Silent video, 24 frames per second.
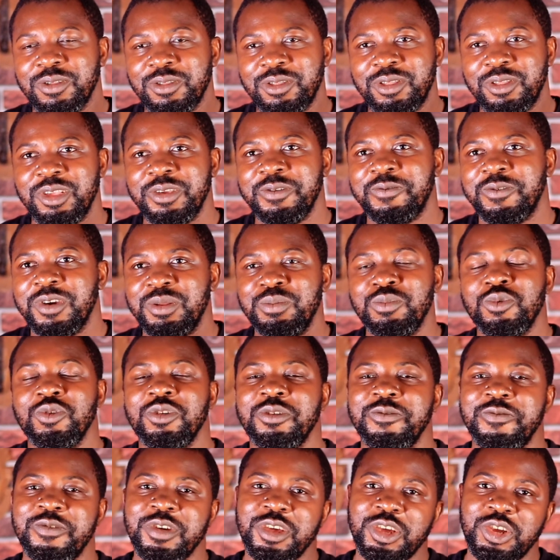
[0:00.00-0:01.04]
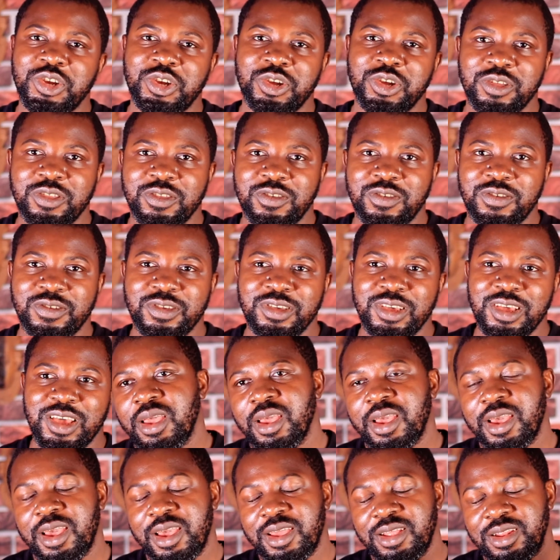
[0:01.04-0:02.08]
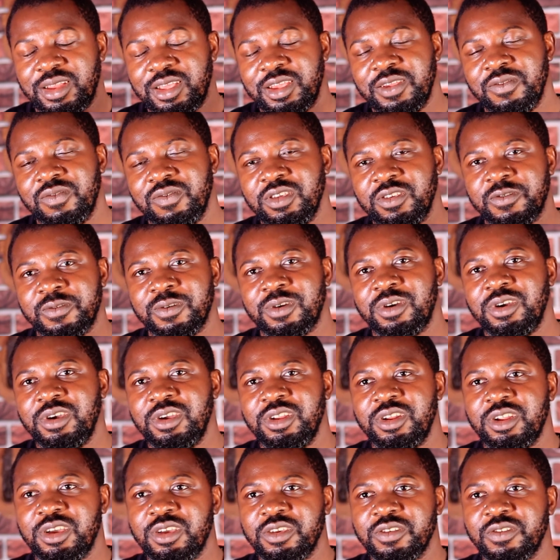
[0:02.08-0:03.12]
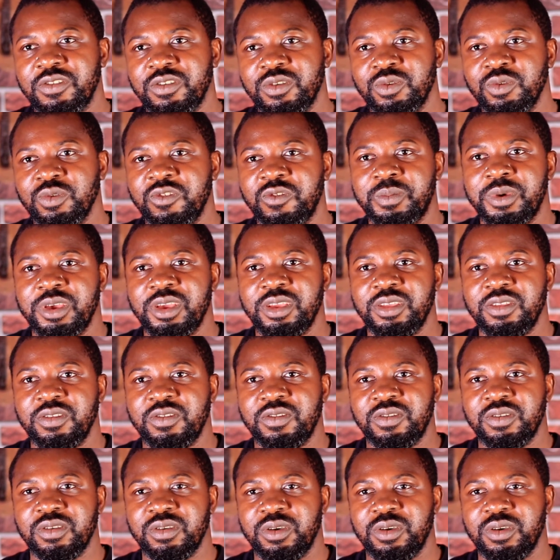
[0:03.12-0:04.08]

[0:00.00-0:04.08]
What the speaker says: different motivations. And if these foreigners who spent